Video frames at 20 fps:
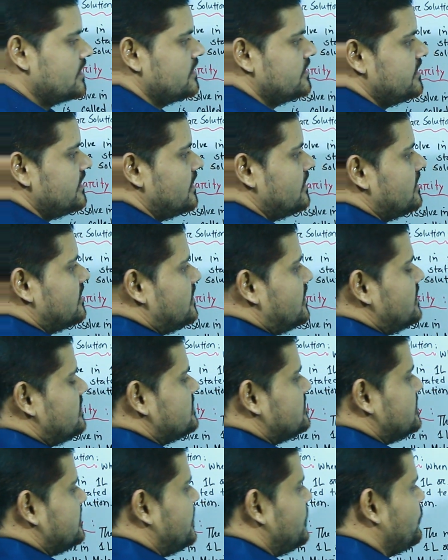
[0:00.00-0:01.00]
Dear learners,
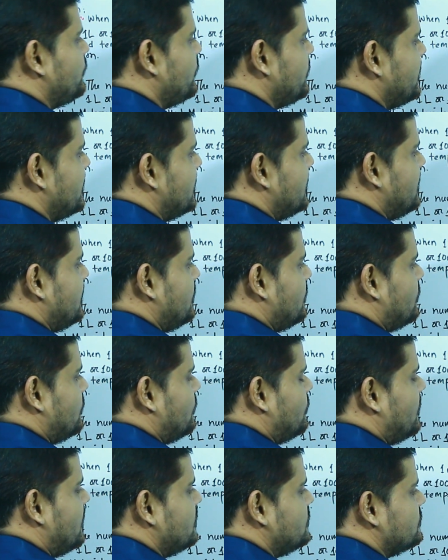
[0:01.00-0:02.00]
if we
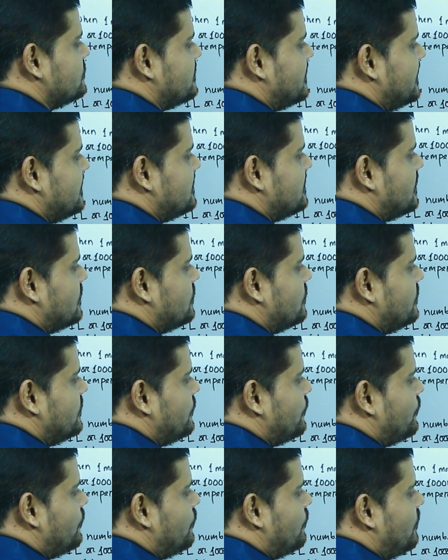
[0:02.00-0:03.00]
want to write
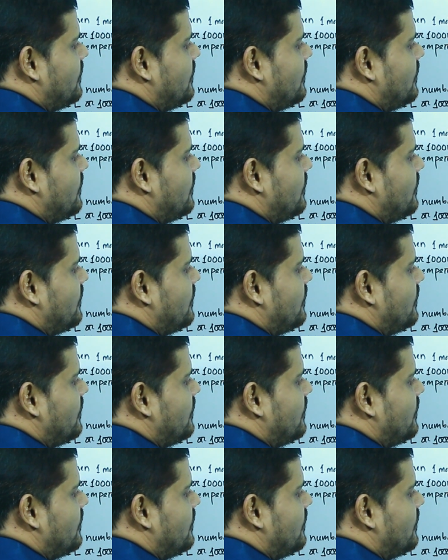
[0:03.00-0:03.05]
down